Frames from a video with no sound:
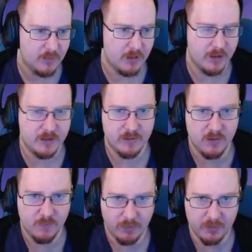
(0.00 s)
The idea is
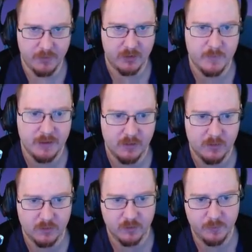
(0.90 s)
you body block as many of the
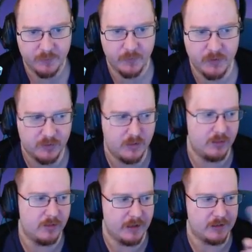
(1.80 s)
shots as possible, because
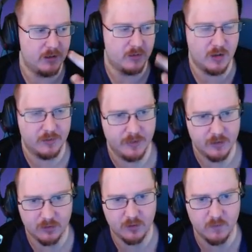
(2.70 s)
there's actually a good chance that he
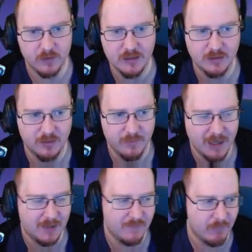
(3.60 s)
just shoots into the
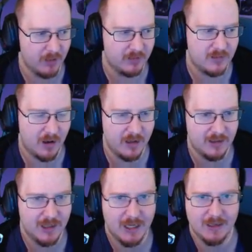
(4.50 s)
mech even while it's
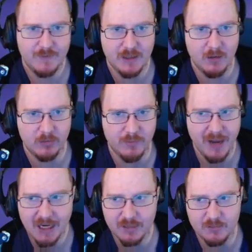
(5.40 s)
dying, and if he kills the
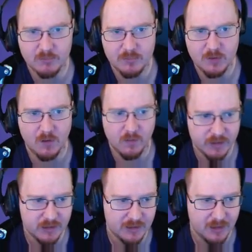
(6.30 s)
mech, then sure, but
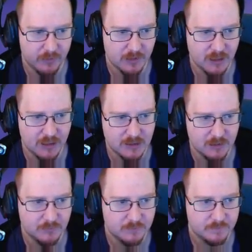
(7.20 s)
he didn't kill the entire team.